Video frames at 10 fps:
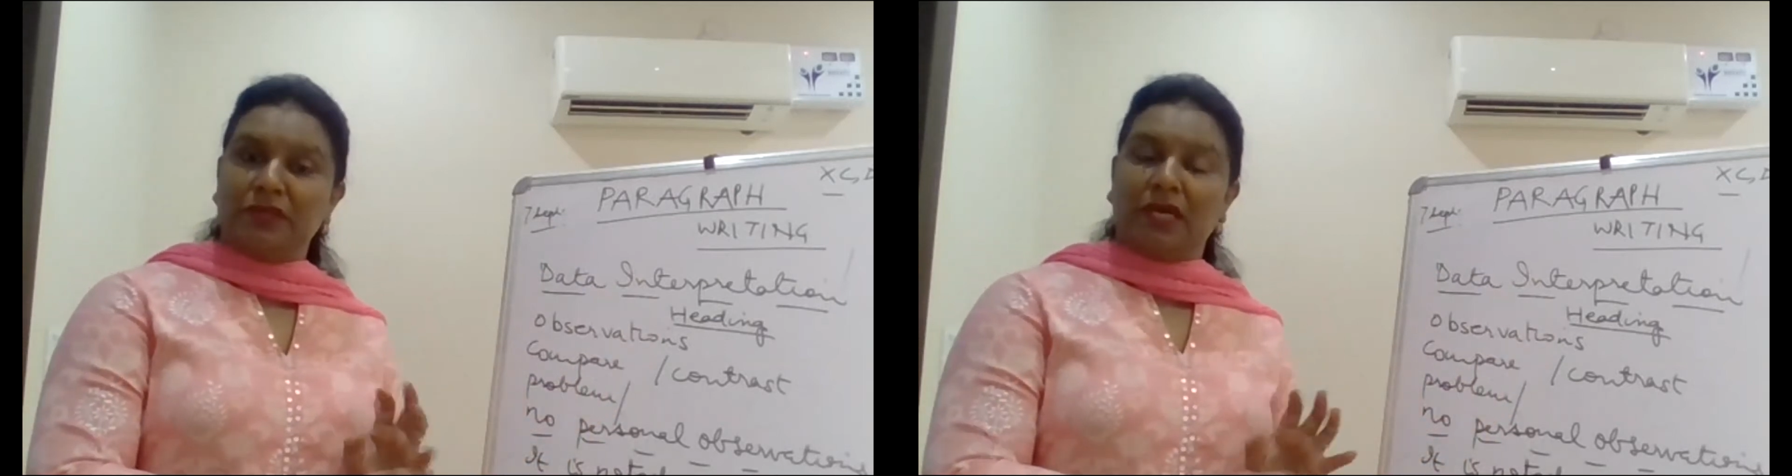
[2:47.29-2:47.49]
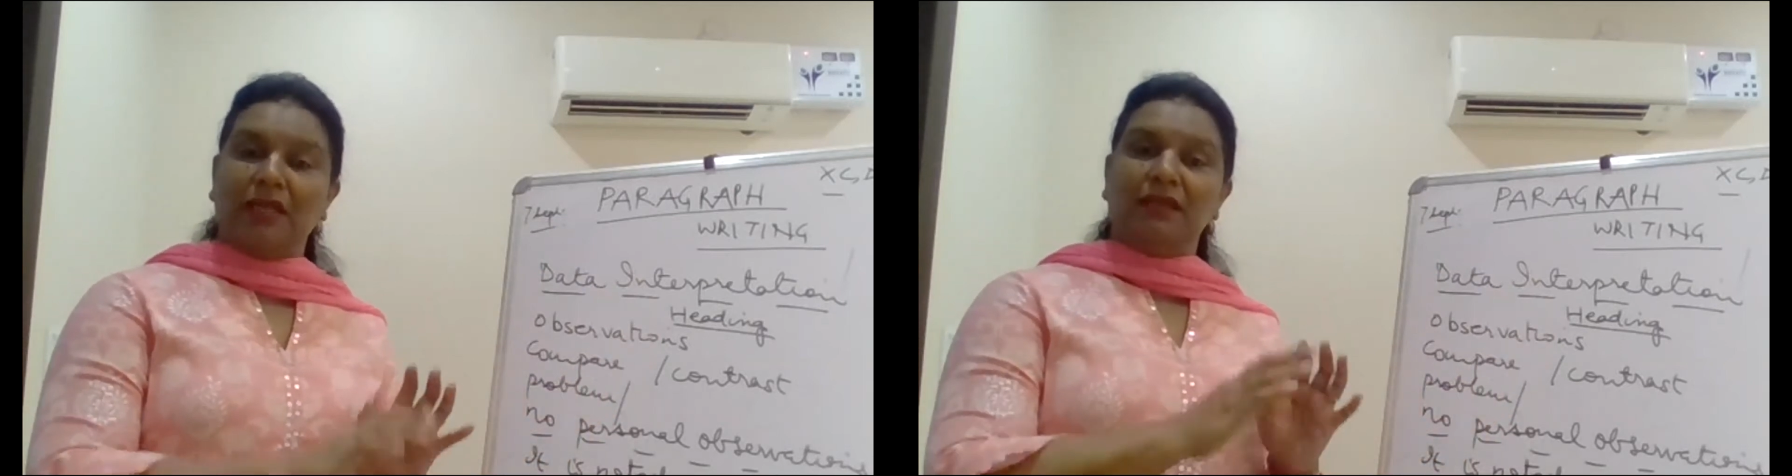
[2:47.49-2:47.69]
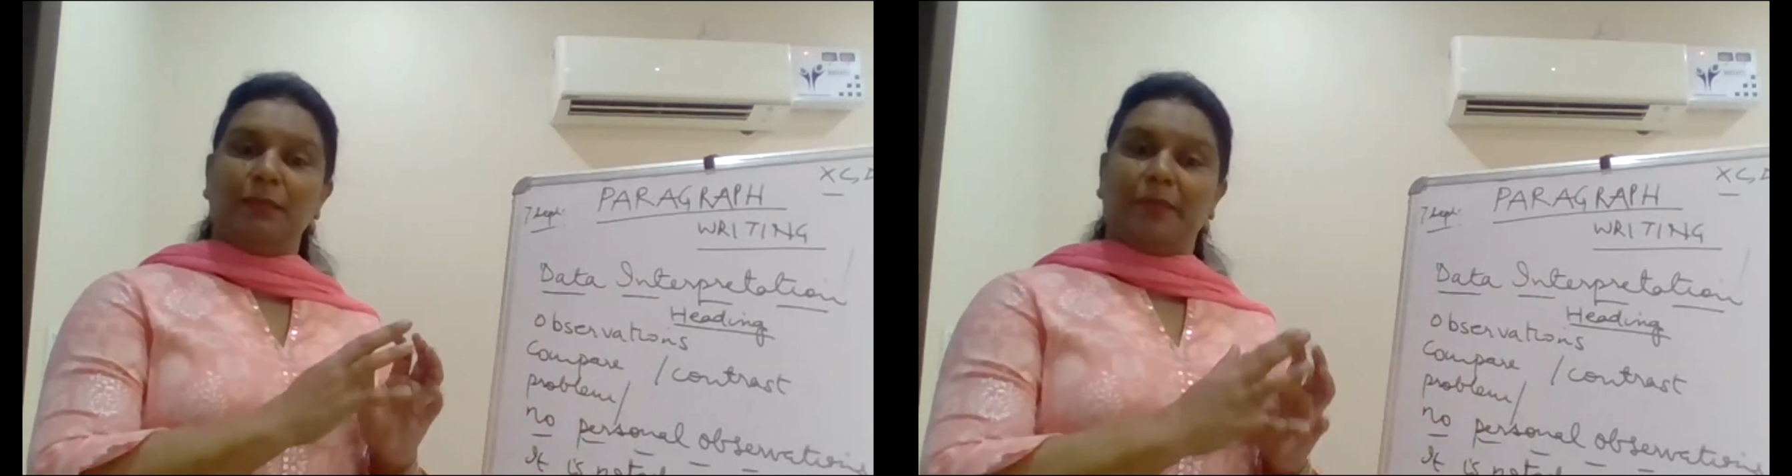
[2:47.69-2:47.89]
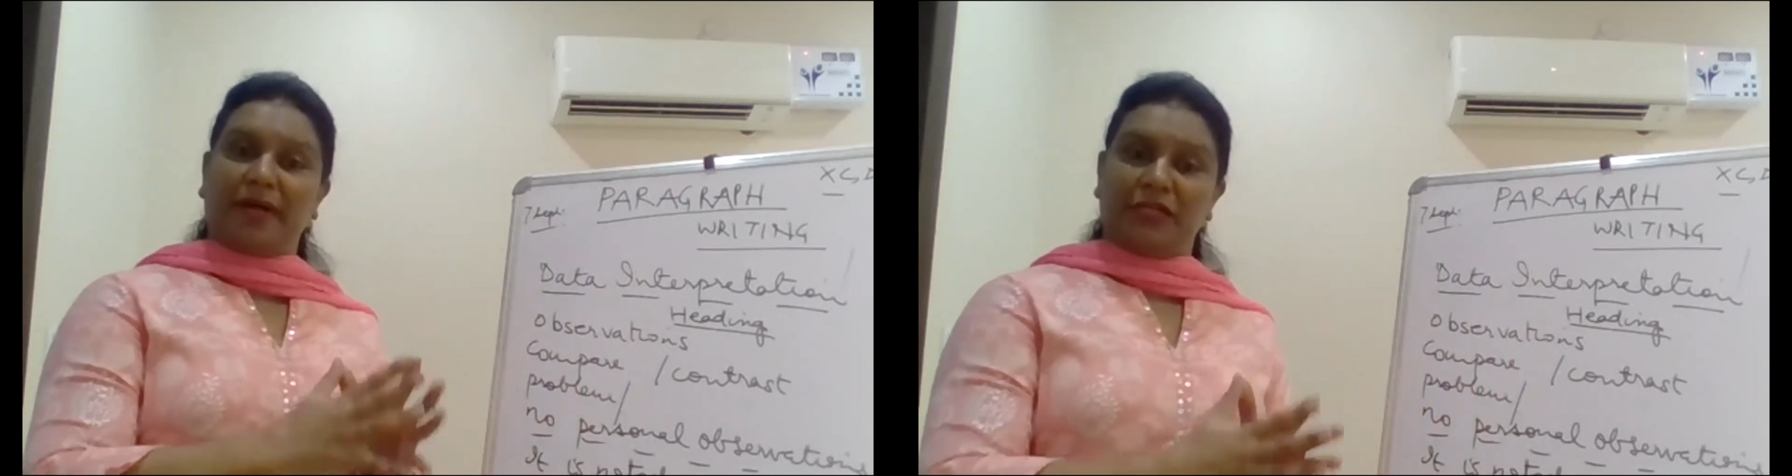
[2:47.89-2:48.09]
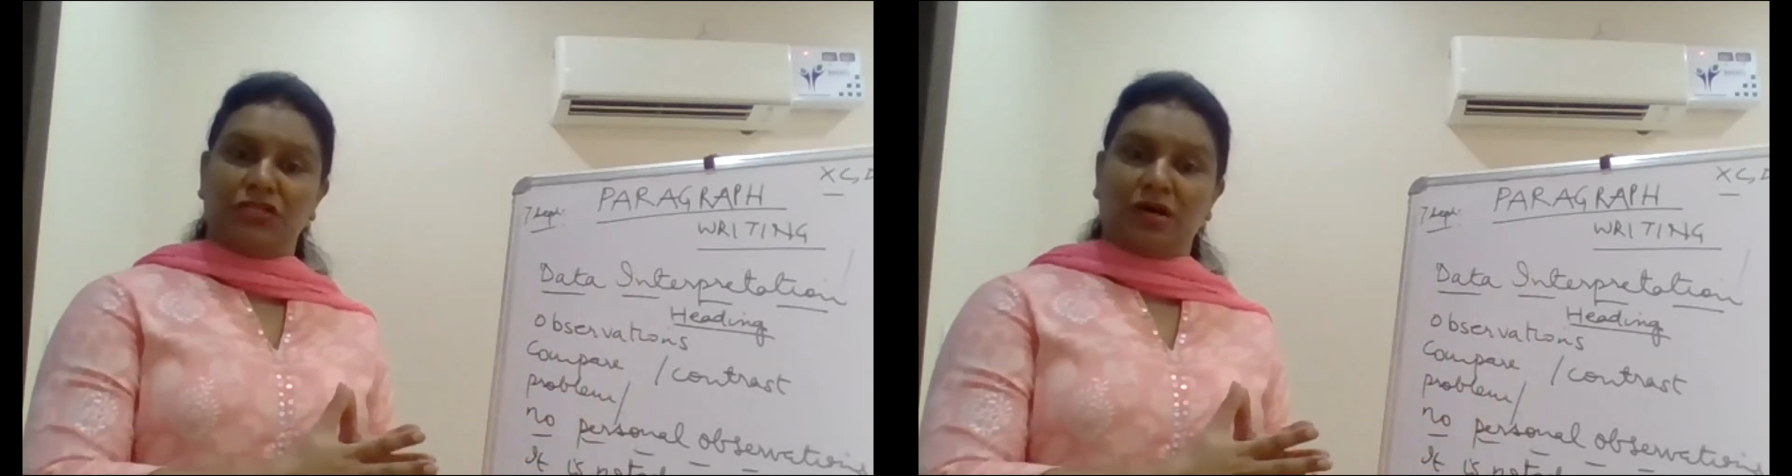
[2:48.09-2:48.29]
in the
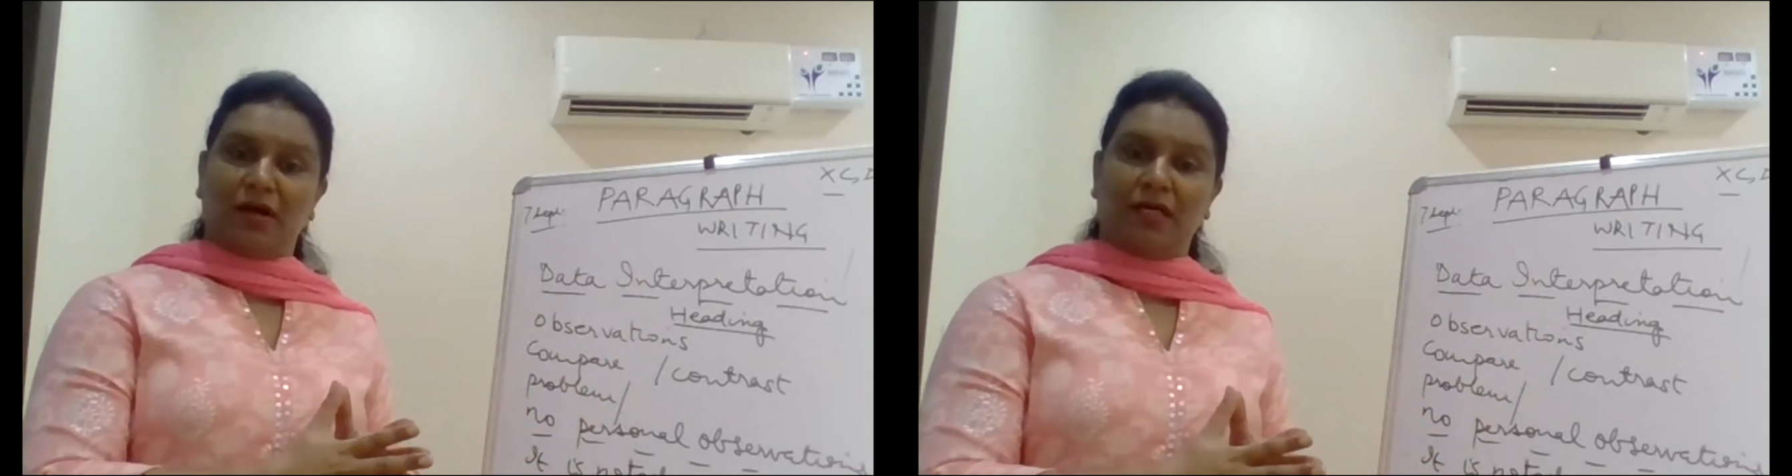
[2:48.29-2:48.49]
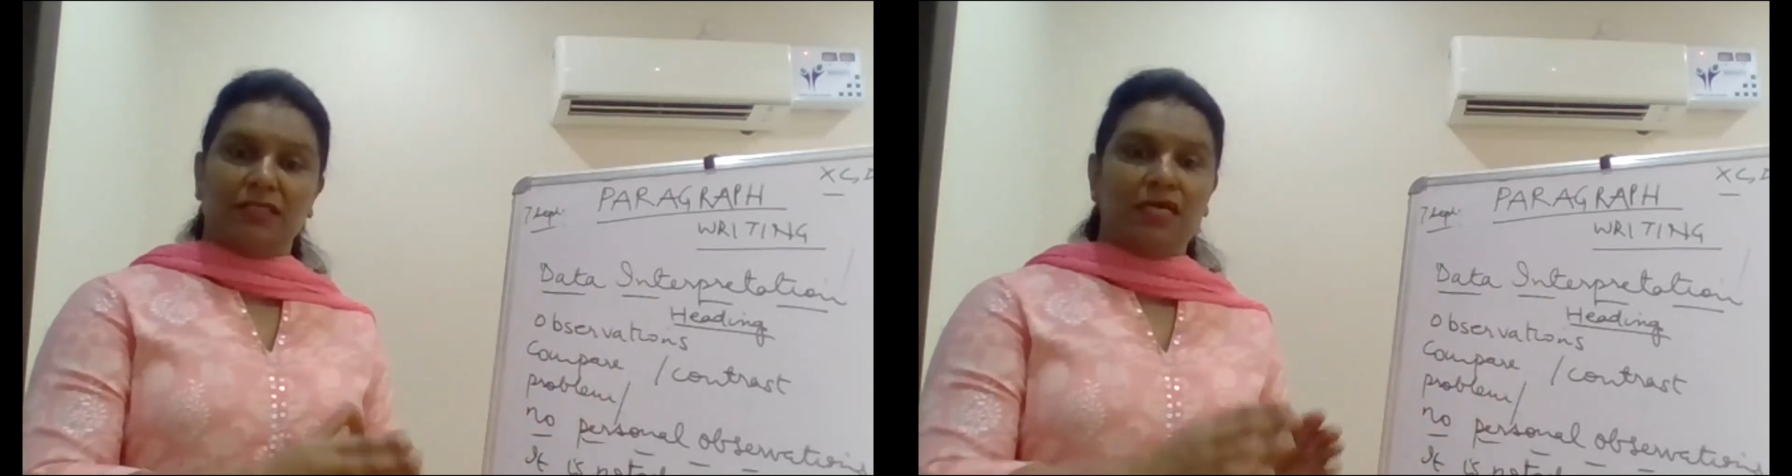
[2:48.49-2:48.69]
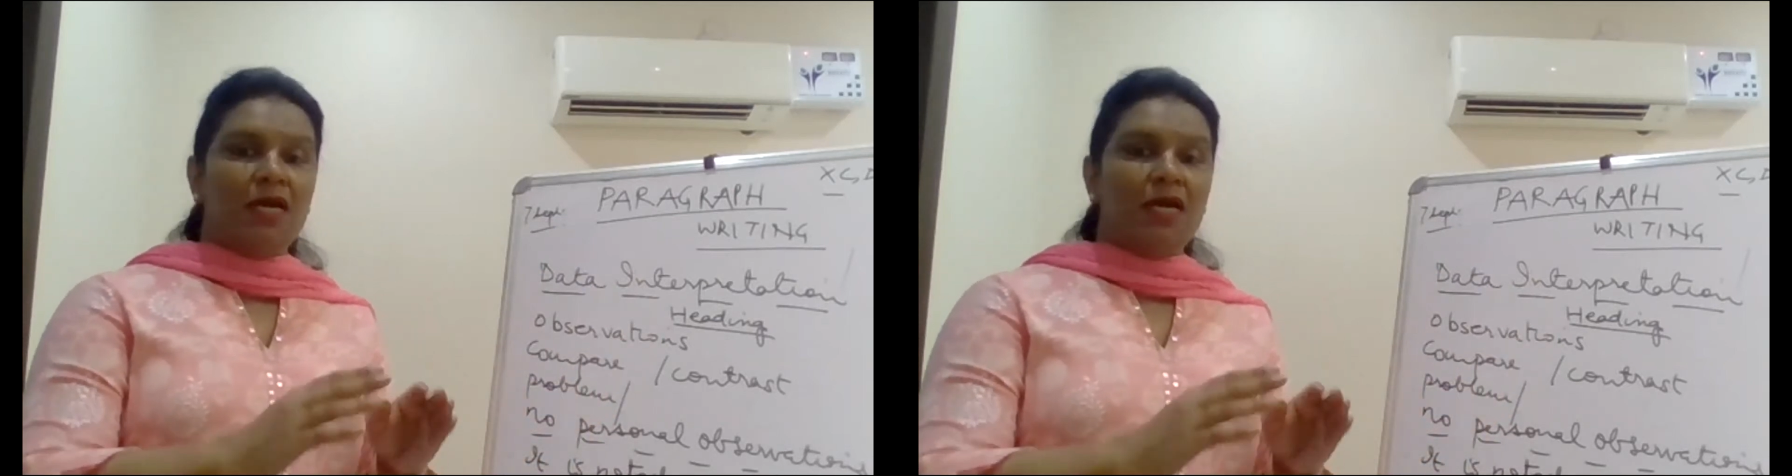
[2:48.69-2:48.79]
pie chart,